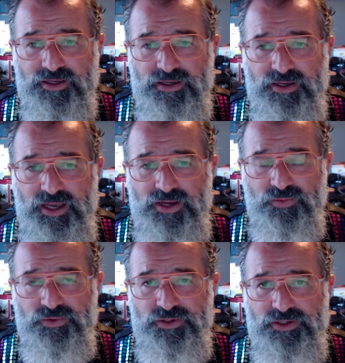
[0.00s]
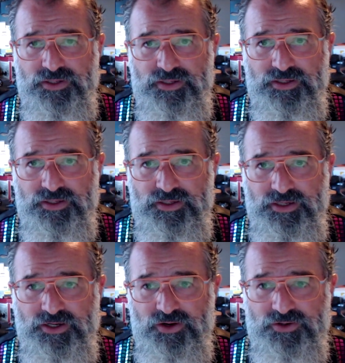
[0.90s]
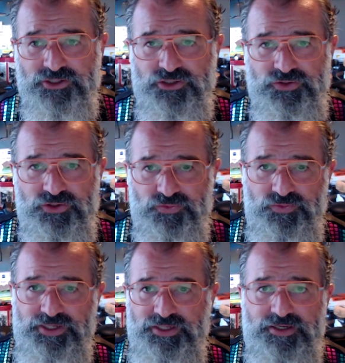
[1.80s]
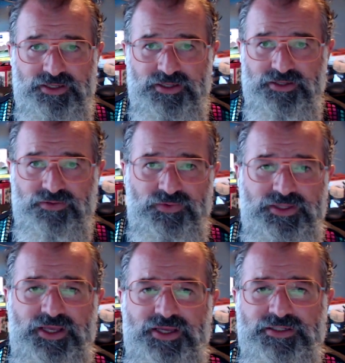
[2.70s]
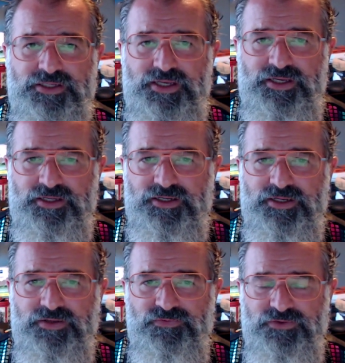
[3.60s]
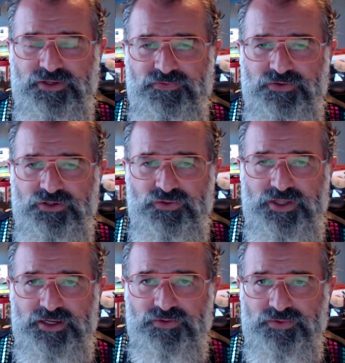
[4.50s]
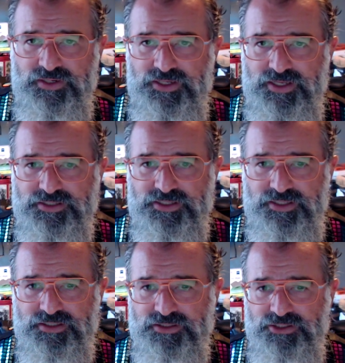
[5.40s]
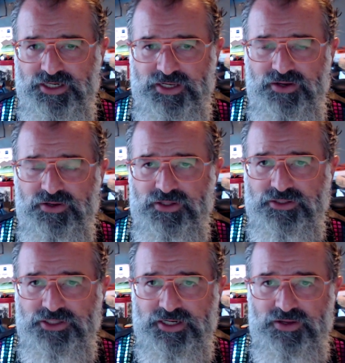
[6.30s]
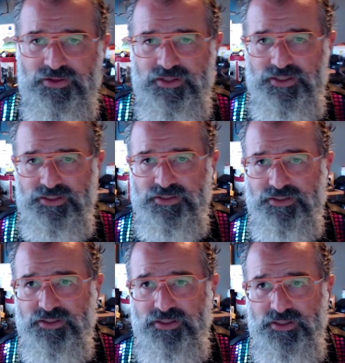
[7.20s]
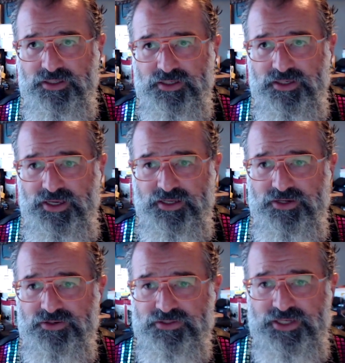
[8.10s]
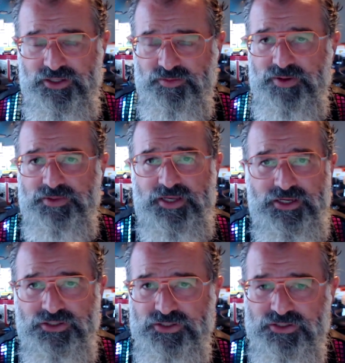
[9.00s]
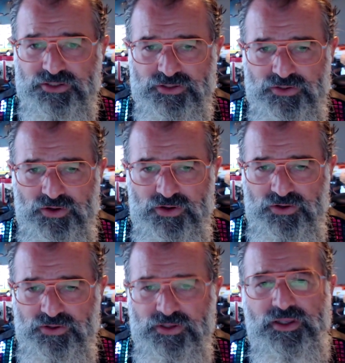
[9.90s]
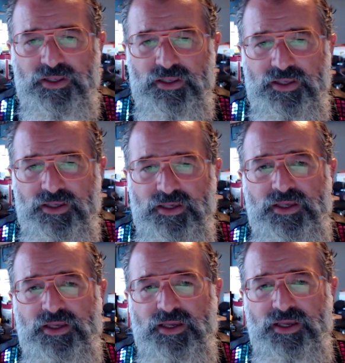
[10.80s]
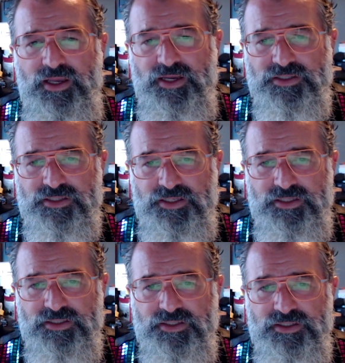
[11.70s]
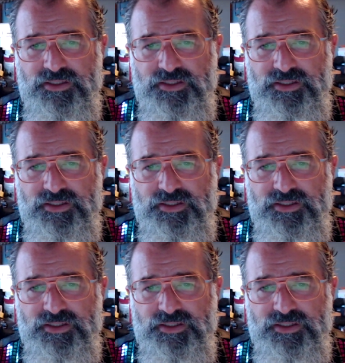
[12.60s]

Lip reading: I would encourage you to read the essay, and if you do like reading essays, check out these editors and their publications because they're all excellent.